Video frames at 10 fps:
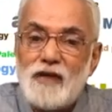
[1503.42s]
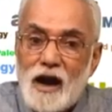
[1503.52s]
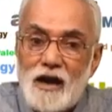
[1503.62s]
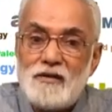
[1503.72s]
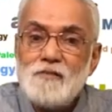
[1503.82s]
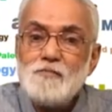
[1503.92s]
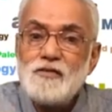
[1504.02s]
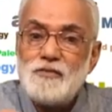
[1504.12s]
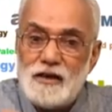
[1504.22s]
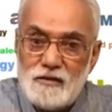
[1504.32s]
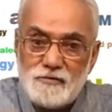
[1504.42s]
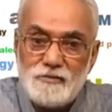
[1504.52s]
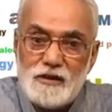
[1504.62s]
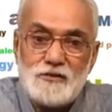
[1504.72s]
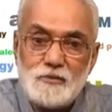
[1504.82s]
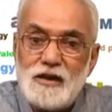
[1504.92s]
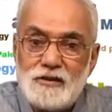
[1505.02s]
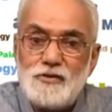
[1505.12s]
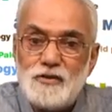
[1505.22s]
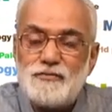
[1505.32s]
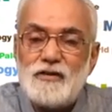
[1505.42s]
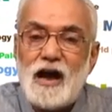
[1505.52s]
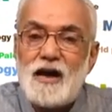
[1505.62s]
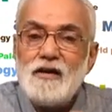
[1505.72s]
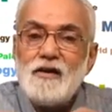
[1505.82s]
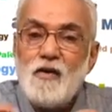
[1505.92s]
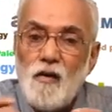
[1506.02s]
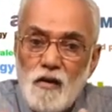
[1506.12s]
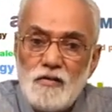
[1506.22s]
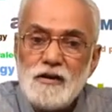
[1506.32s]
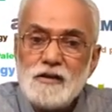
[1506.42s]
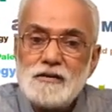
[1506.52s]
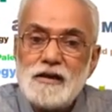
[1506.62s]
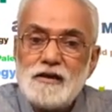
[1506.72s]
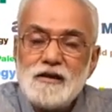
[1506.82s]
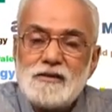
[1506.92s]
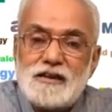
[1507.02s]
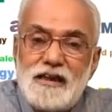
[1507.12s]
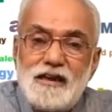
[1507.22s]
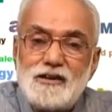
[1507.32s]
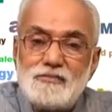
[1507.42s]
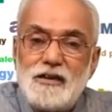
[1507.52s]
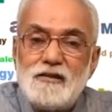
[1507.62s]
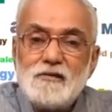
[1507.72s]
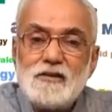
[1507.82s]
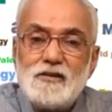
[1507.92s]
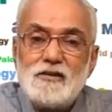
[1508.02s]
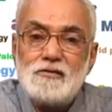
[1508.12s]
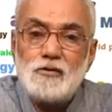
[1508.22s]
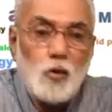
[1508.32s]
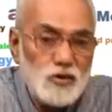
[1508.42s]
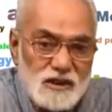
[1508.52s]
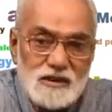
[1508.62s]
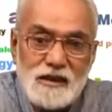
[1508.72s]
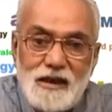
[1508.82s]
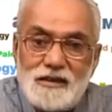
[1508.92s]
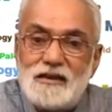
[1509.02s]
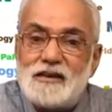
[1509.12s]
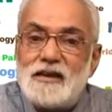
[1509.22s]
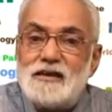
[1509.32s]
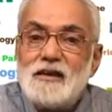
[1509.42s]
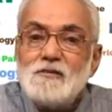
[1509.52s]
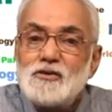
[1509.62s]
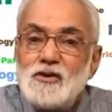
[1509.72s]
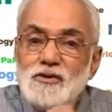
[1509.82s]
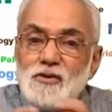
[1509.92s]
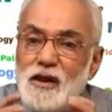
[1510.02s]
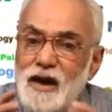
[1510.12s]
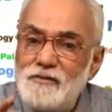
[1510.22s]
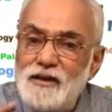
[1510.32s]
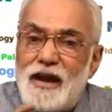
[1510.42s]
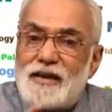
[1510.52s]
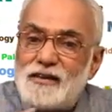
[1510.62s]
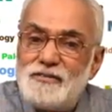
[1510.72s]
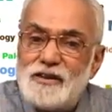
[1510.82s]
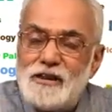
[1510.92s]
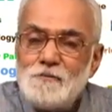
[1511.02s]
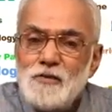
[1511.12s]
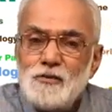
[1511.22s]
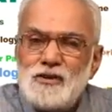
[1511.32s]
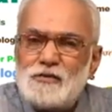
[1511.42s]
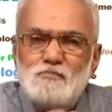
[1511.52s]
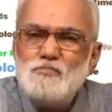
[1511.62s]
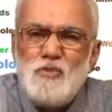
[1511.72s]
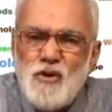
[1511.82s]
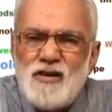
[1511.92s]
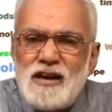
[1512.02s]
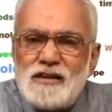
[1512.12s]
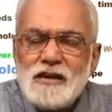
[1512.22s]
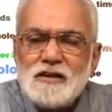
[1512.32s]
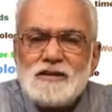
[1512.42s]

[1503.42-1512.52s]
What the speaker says: flour, made into flour, or the seeds were roasted as it is. So you have an activity which is more or less